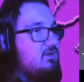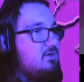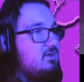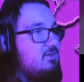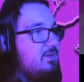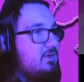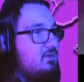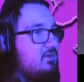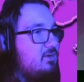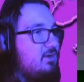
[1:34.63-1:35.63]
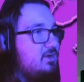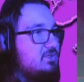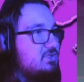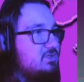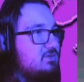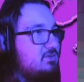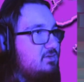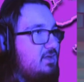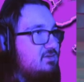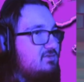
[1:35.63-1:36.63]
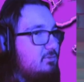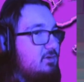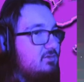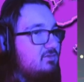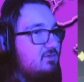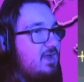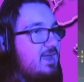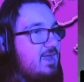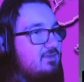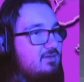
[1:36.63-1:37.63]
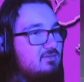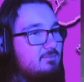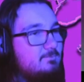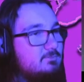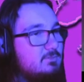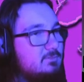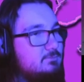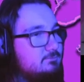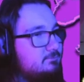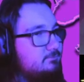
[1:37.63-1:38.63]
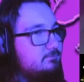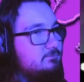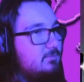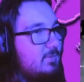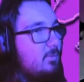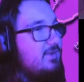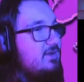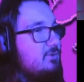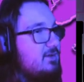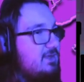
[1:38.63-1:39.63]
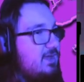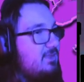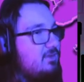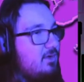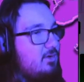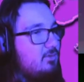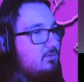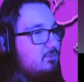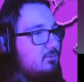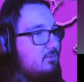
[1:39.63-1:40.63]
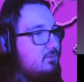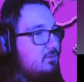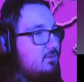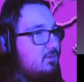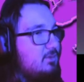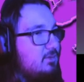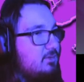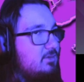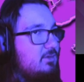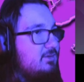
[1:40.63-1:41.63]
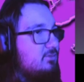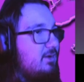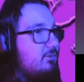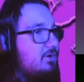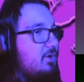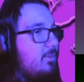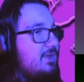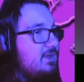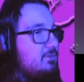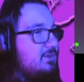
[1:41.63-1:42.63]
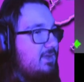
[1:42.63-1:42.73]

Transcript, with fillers: Oh my gosh, that's the worst. I hate this. Why'd they do it again, though? That's what I want to know. Why'd they do it